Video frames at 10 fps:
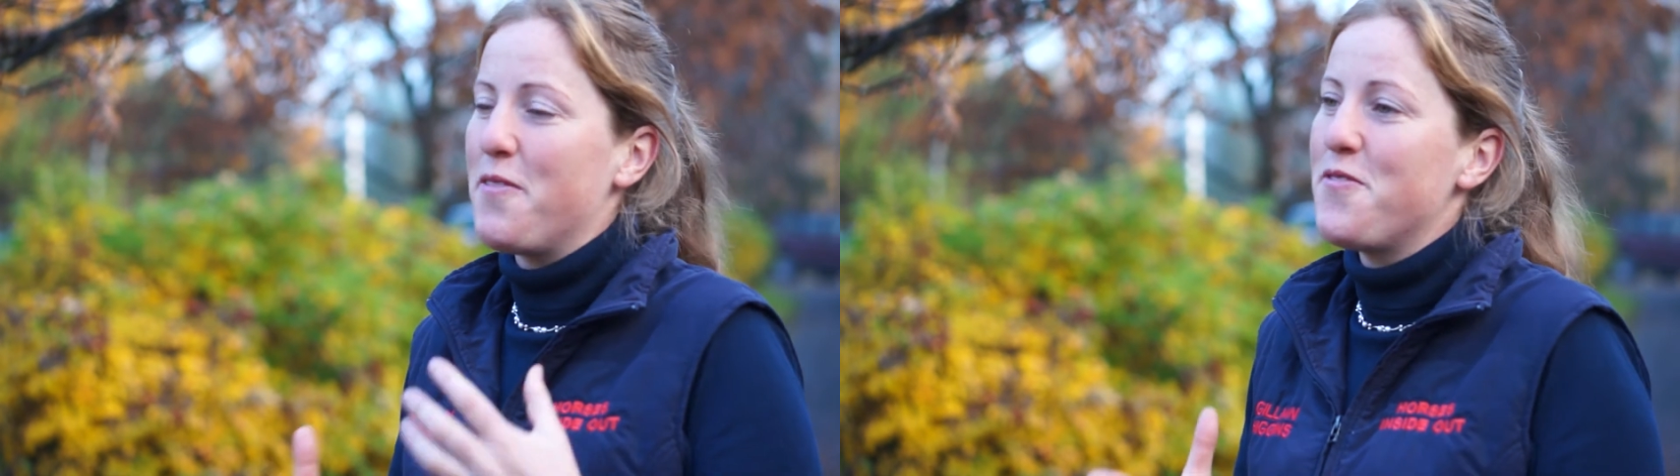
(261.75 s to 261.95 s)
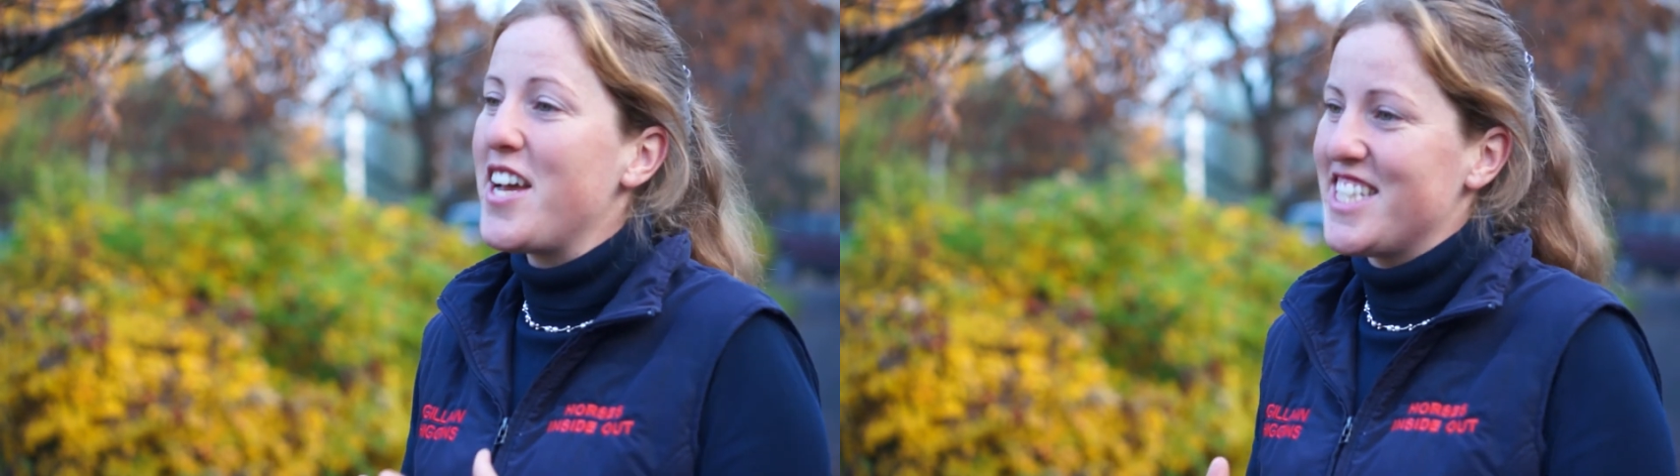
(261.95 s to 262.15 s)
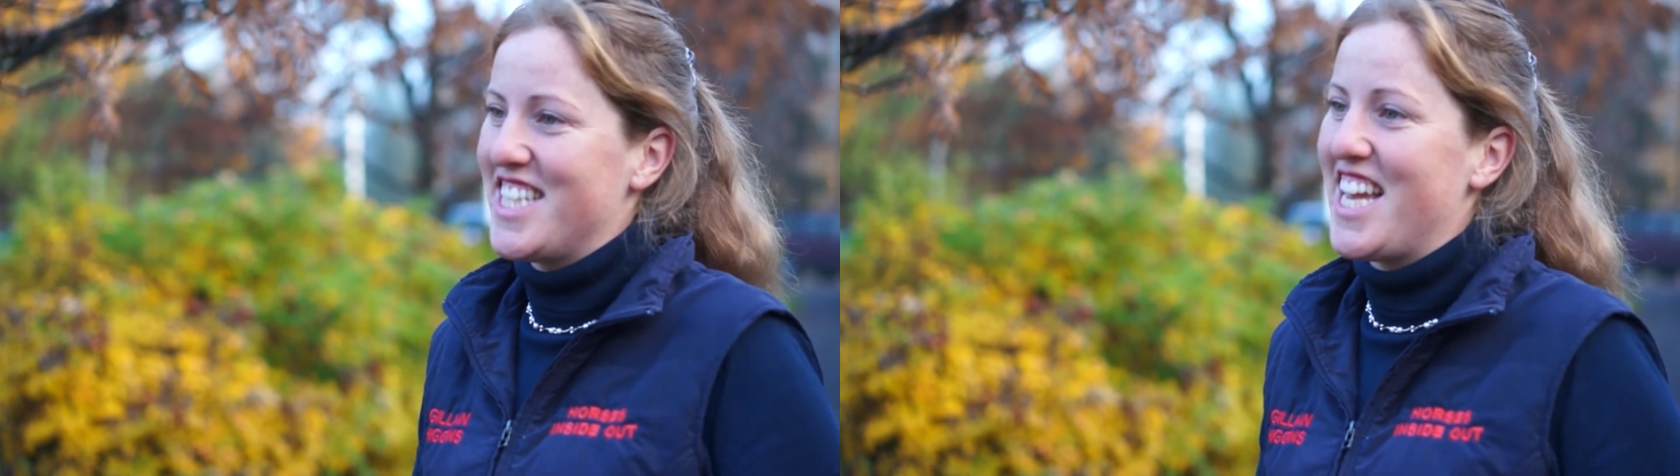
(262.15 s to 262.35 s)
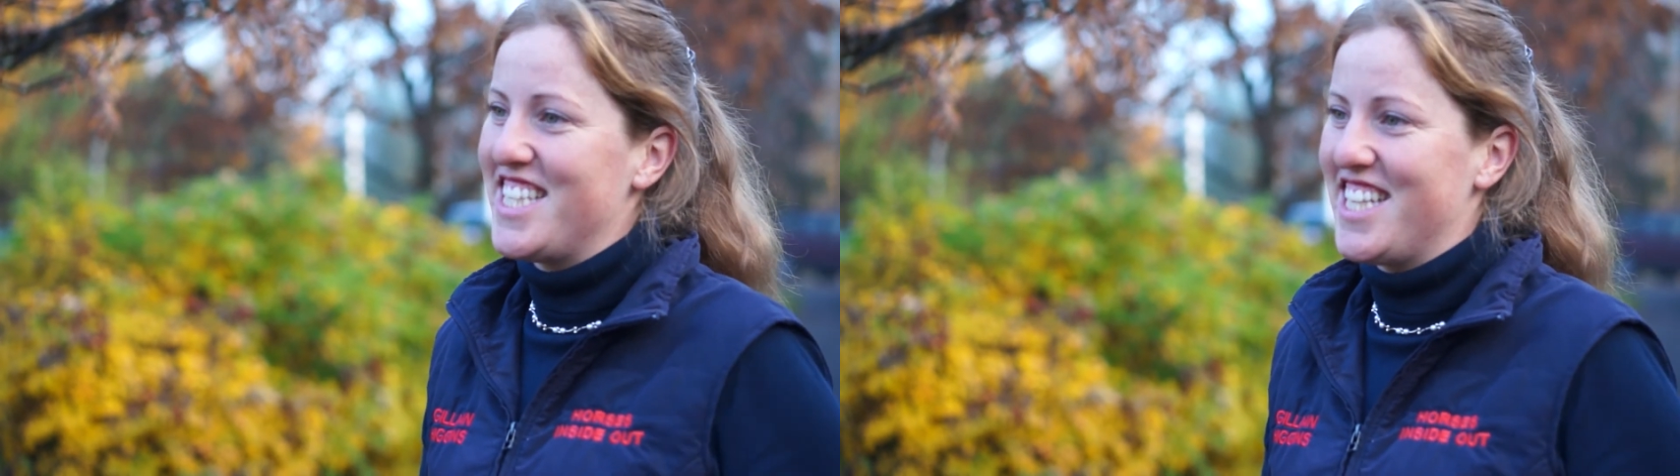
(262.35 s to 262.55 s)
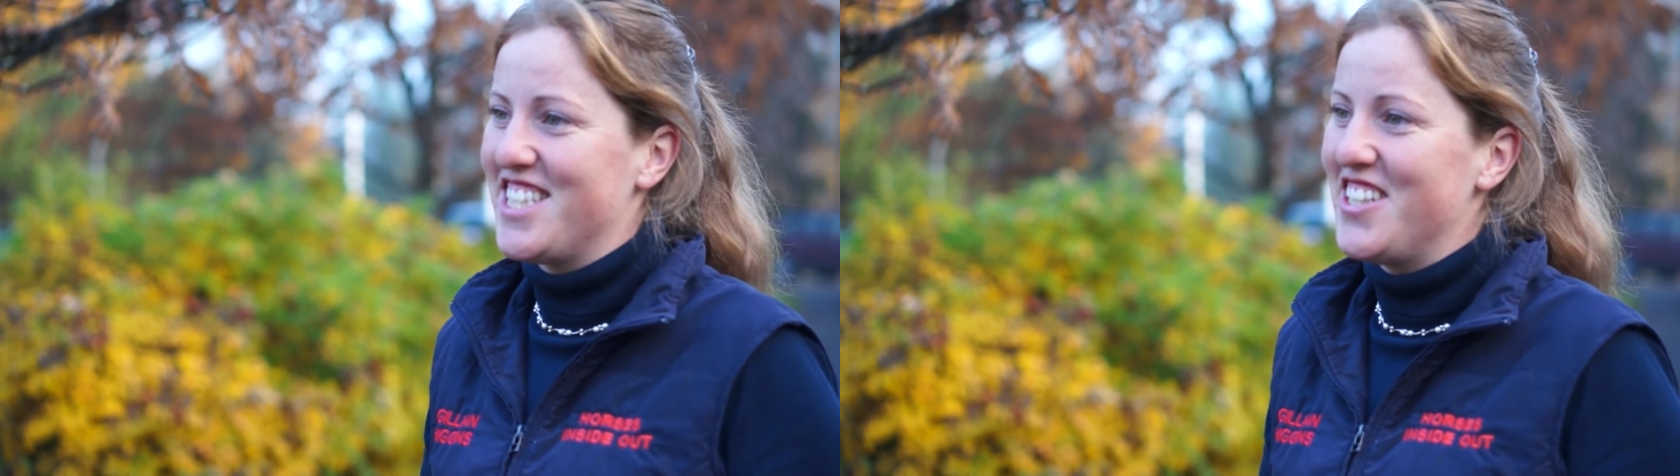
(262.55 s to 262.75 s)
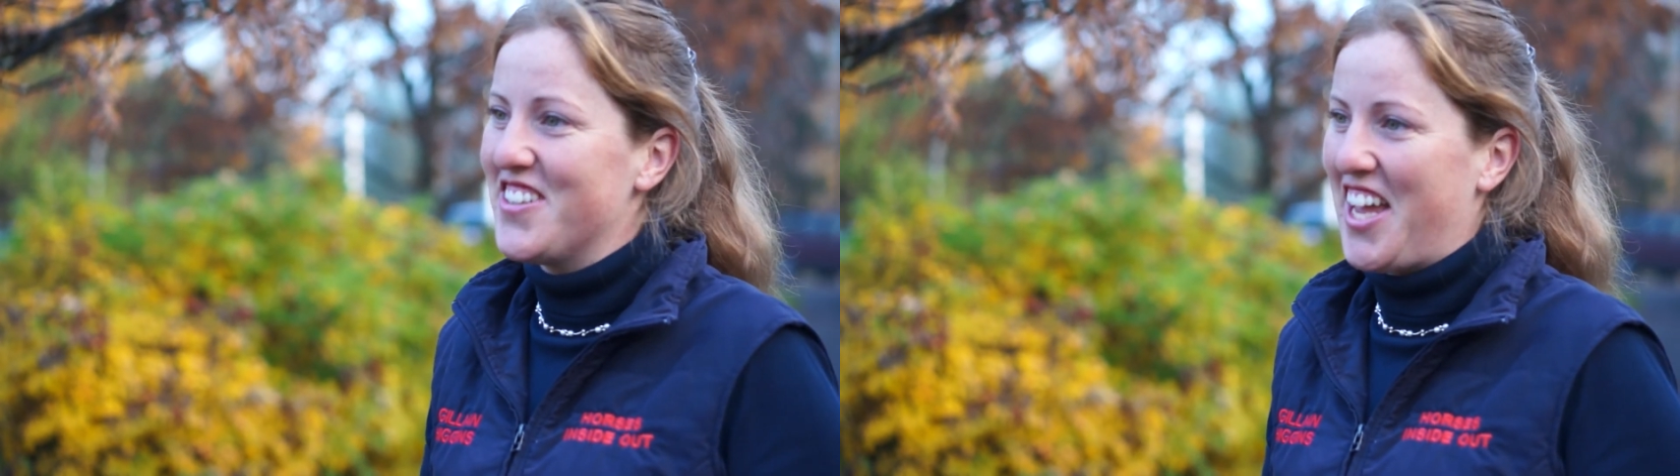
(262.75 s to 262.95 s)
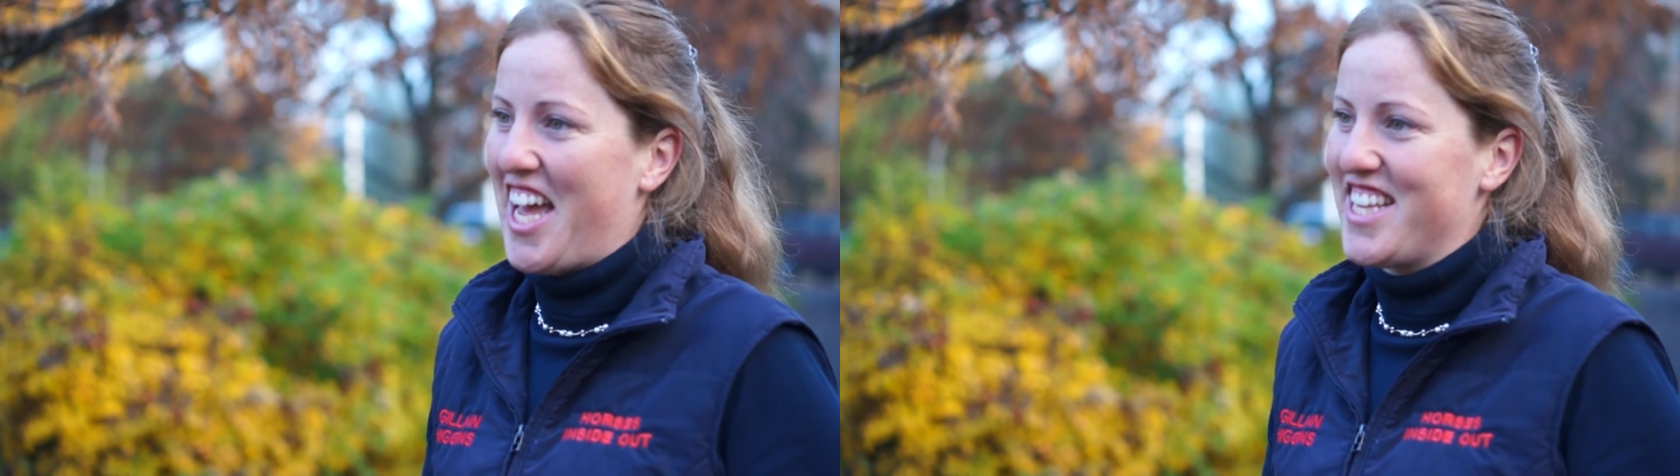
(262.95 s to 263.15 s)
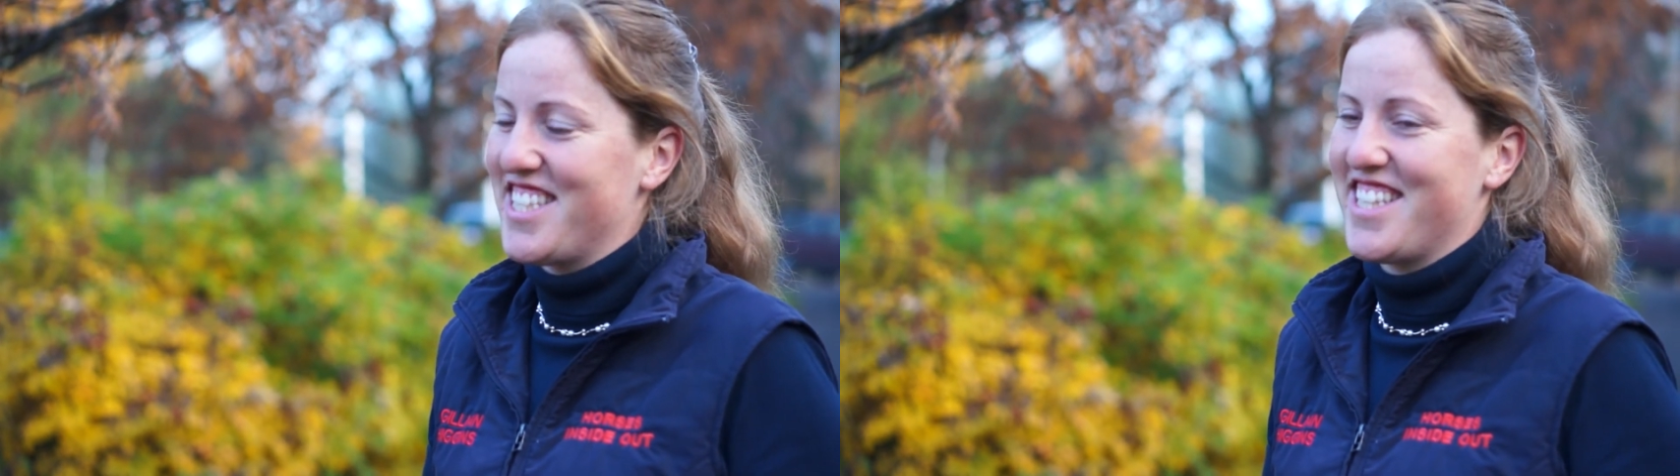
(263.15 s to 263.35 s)
fascinating to look
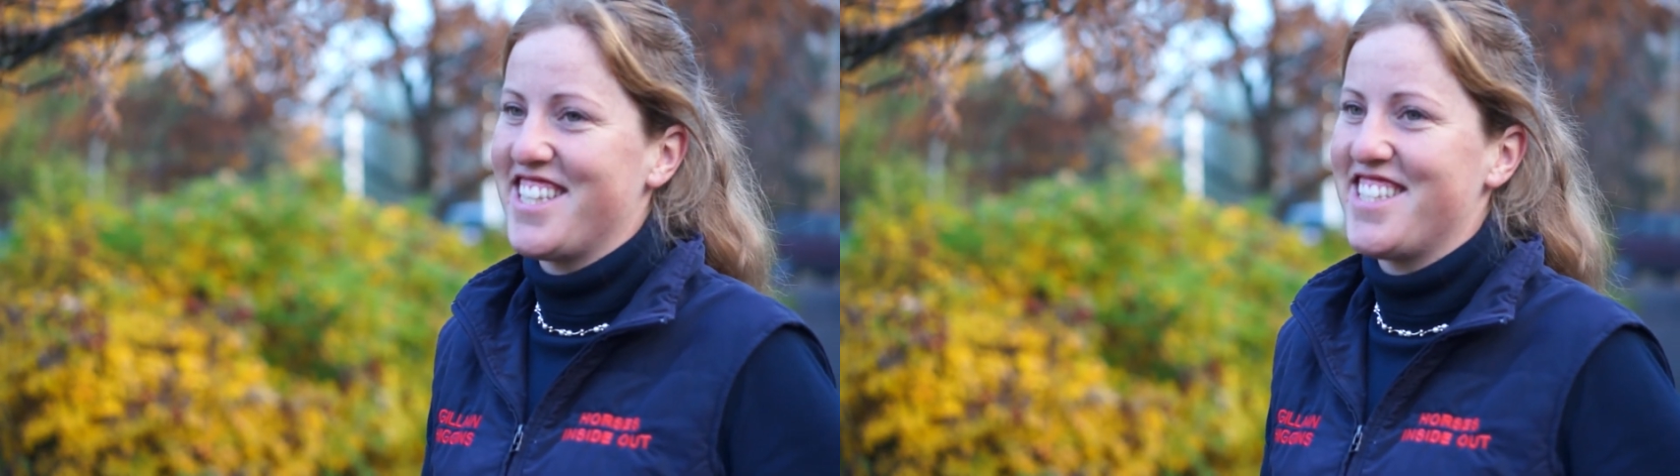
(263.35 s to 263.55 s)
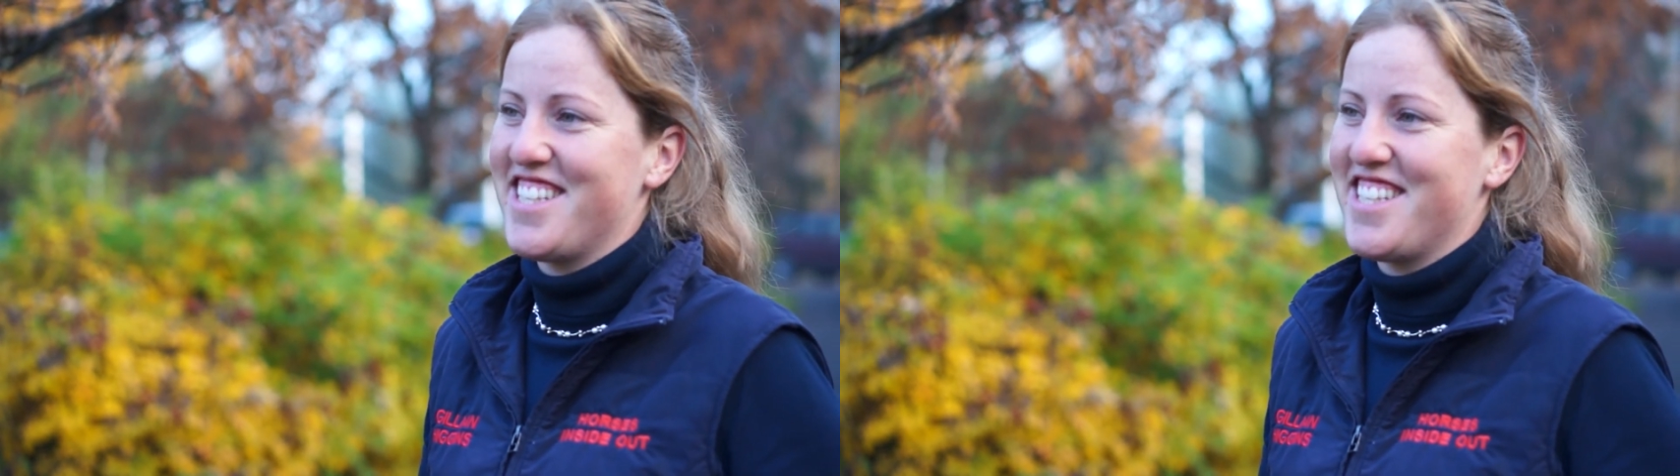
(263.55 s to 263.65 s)
at, and